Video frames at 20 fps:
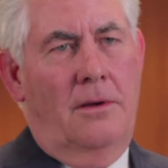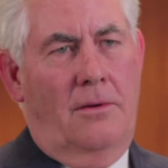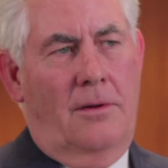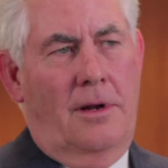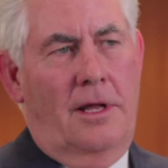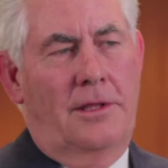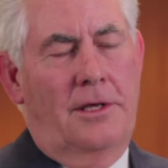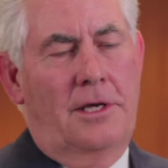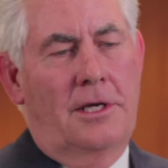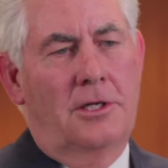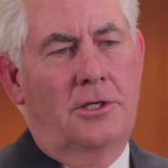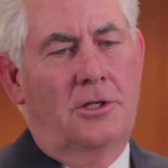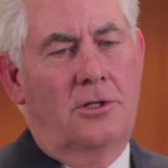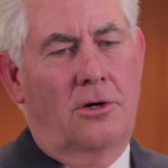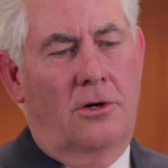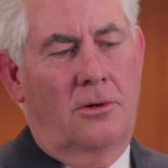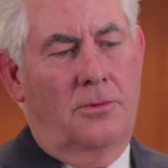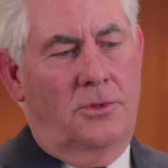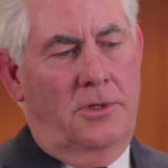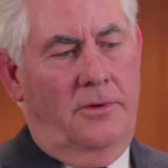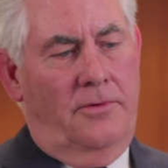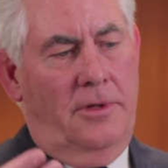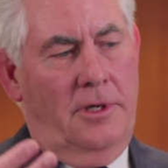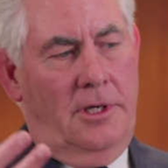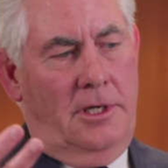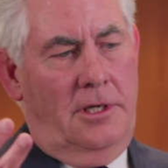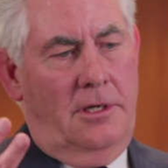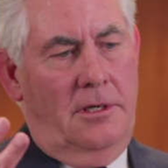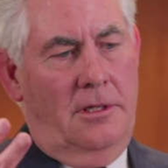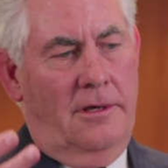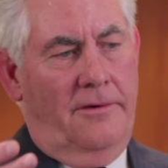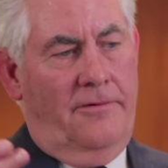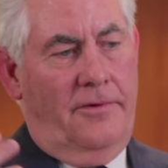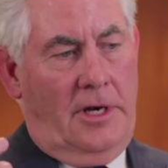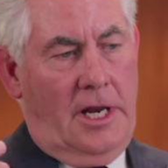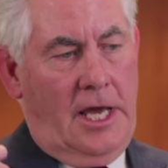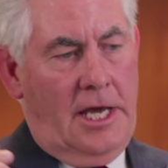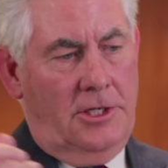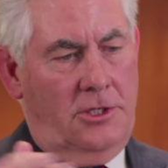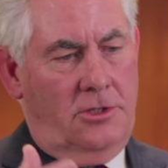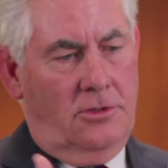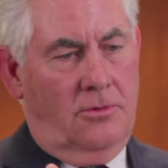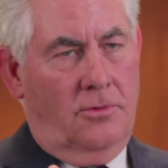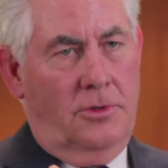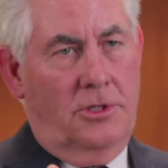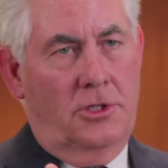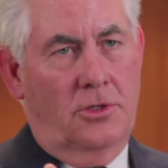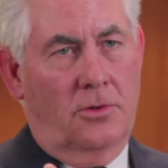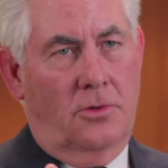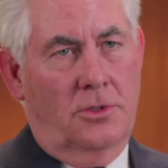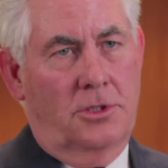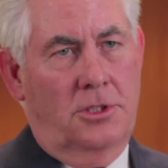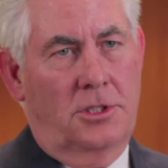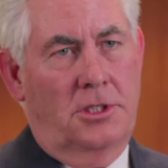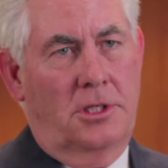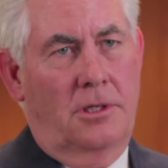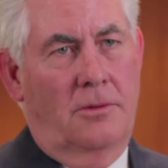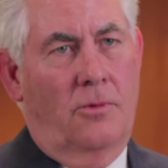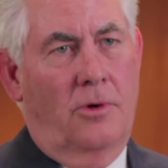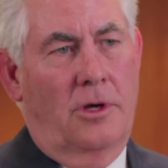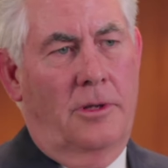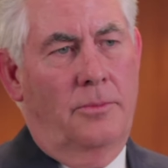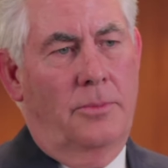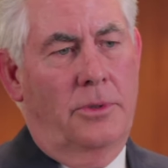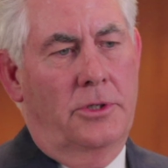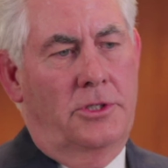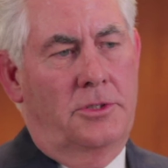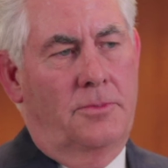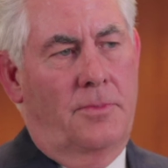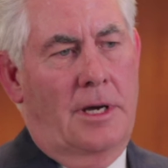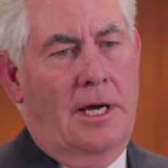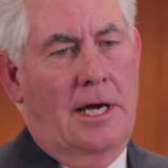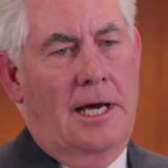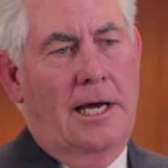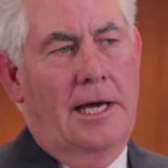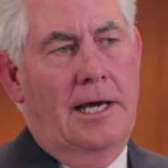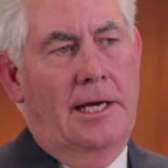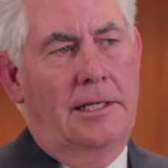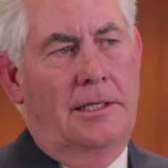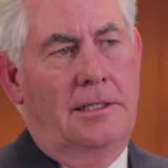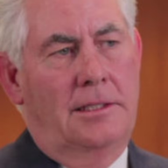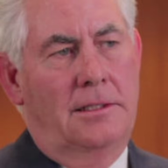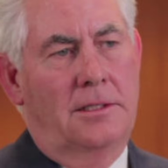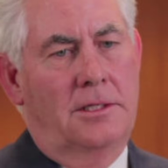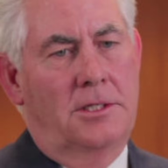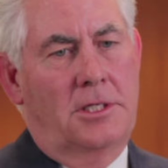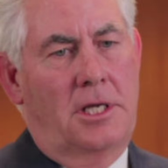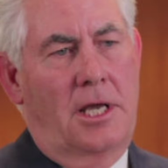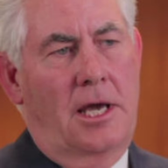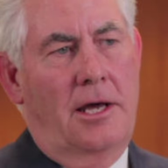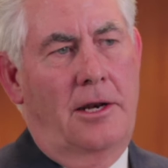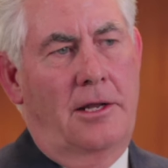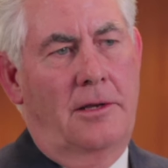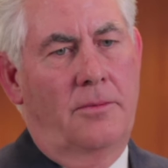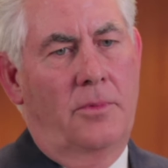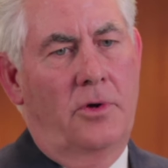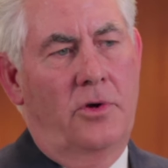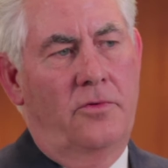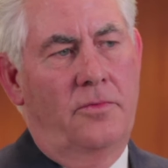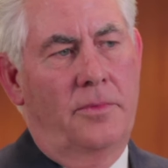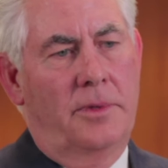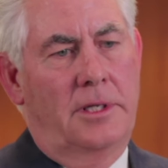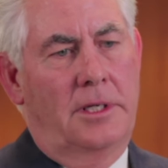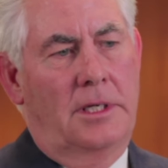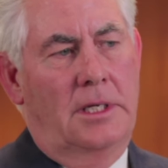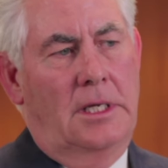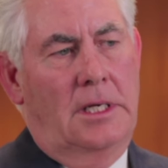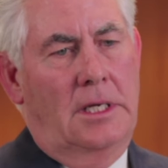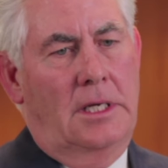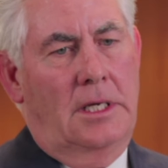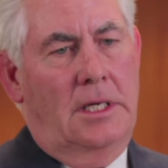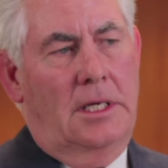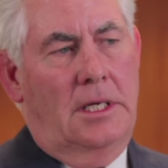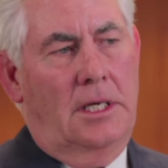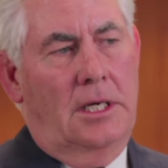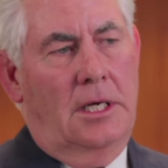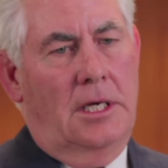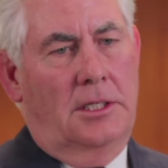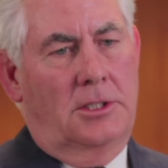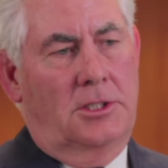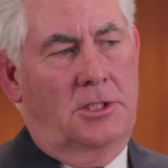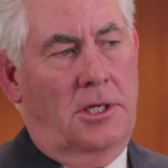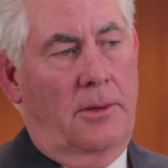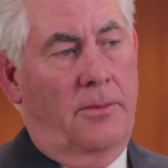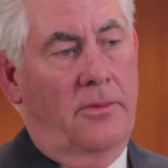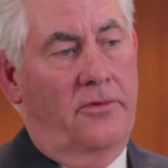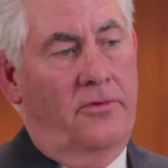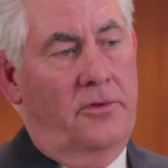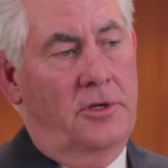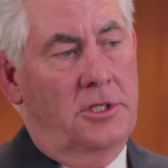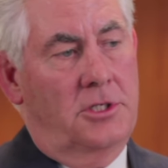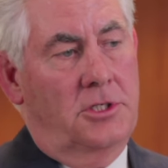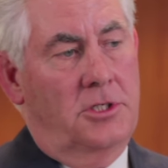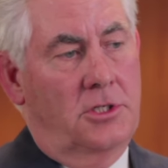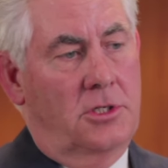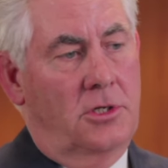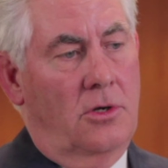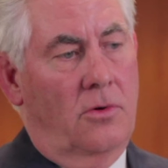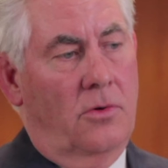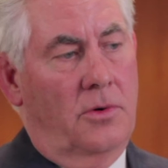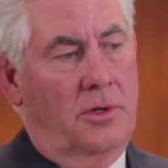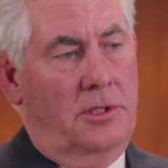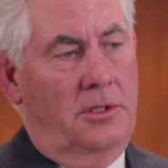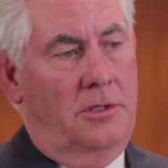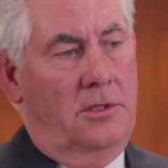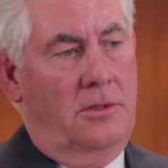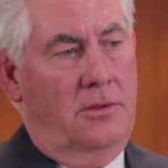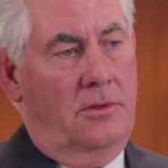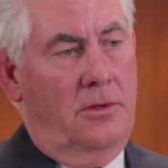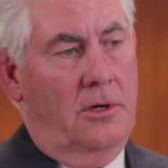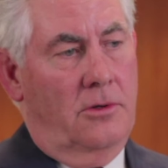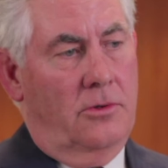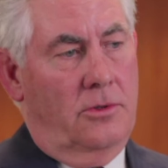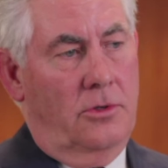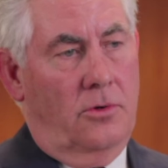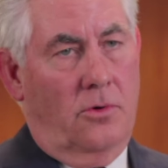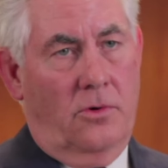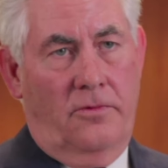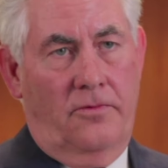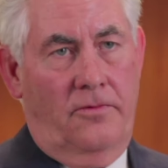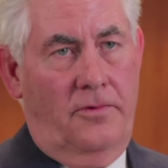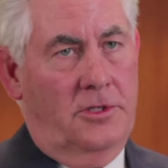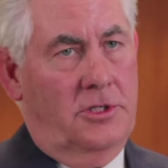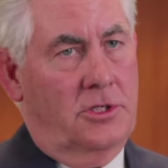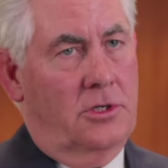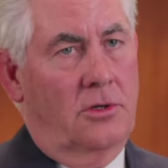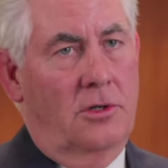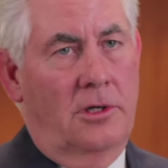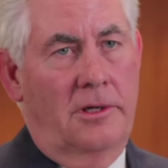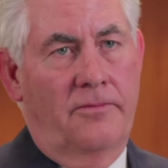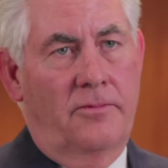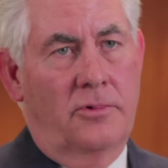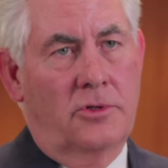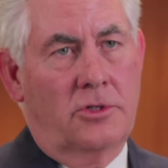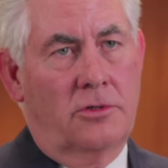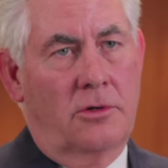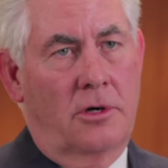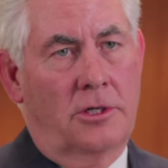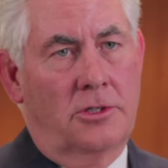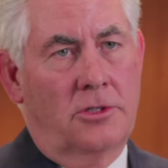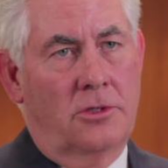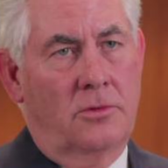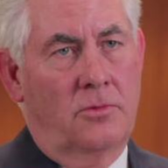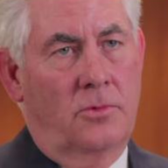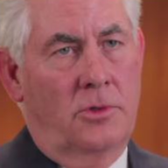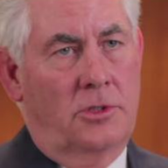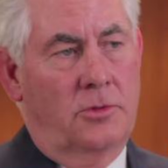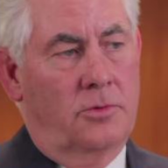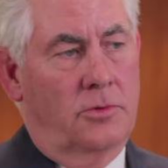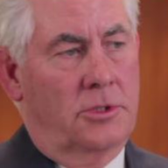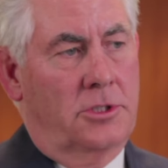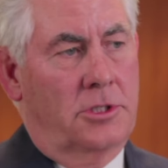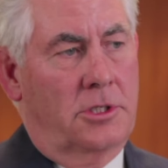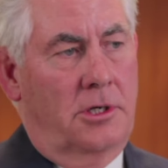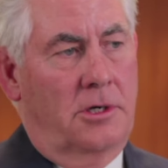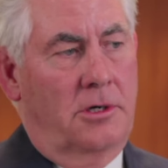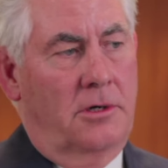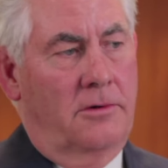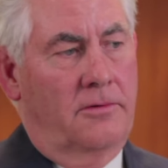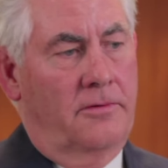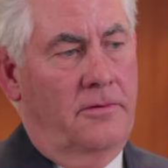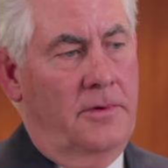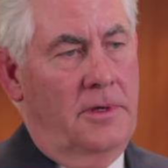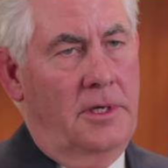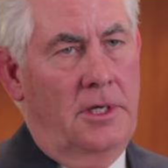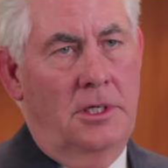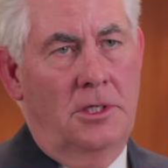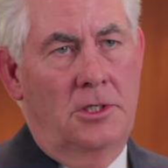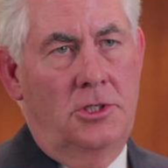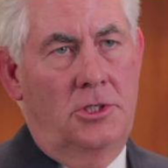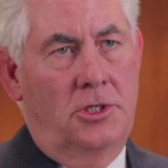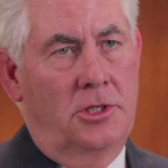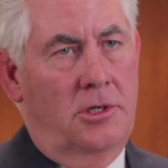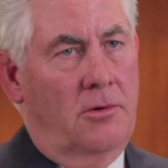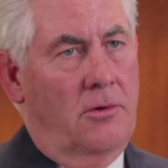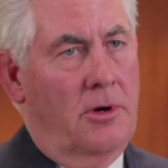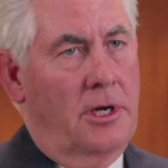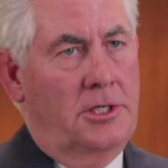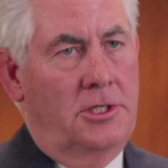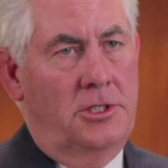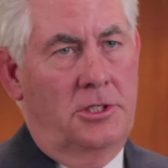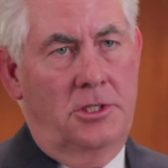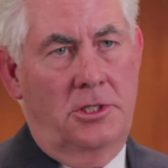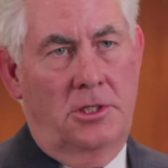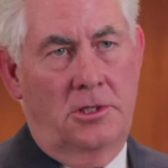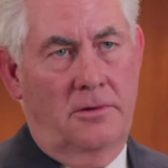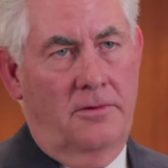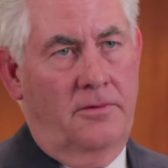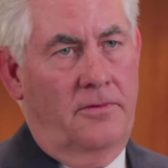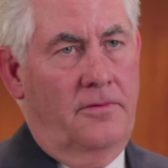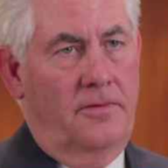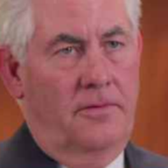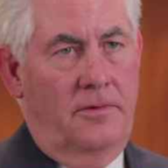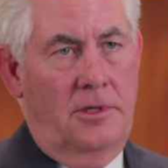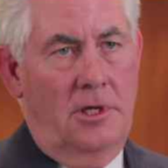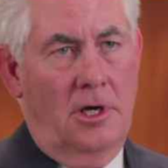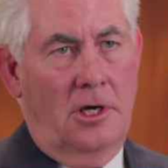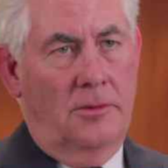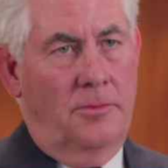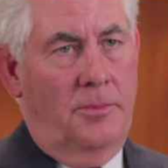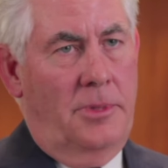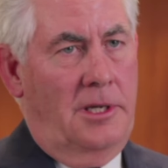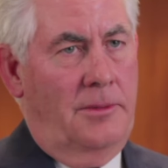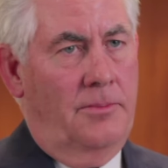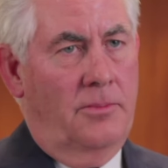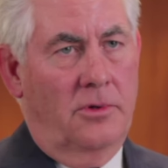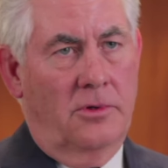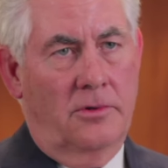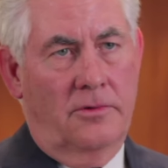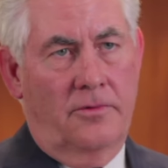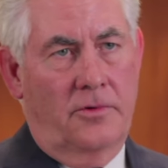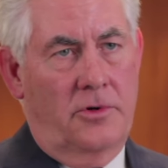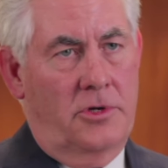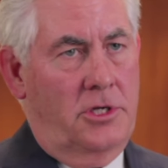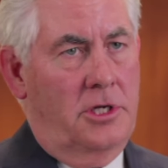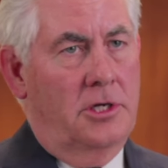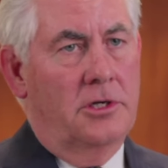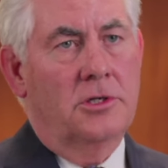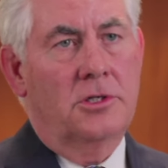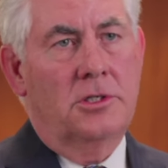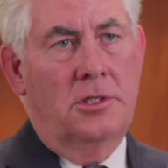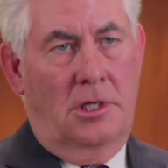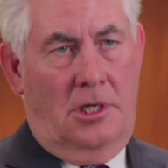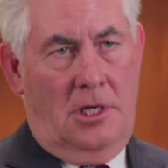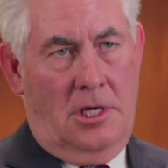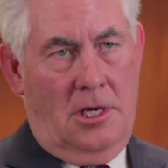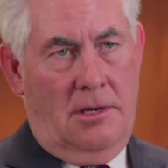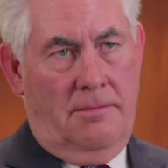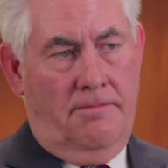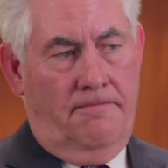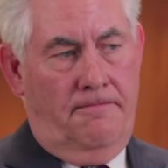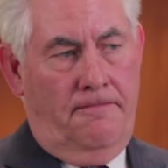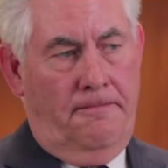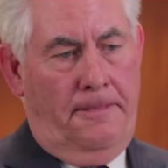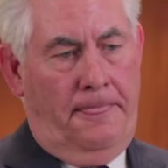Well, I think in terms of the, the financial resources that one puts behind the scouting movement, uh, some of this is going to go toward physical infrastructure, which will serve generations of young people for years to come.